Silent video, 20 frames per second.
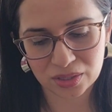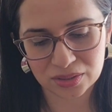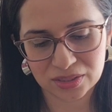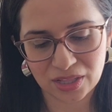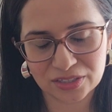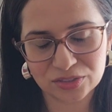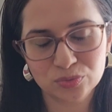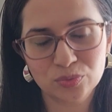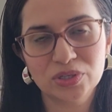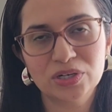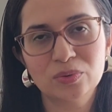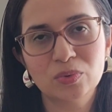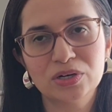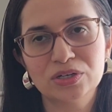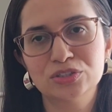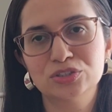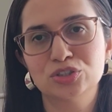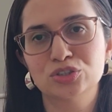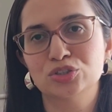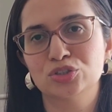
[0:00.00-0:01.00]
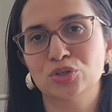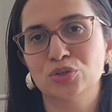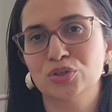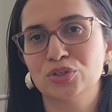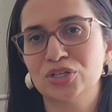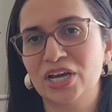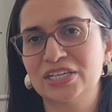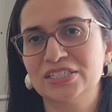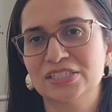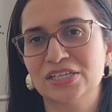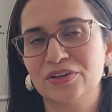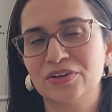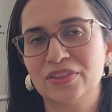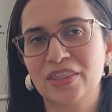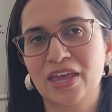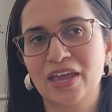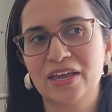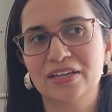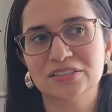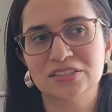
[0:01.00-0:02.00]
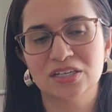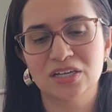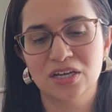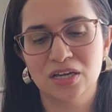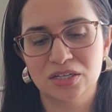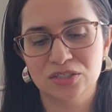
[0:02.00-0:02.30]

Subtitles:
that's what I wanted to show you guys here, that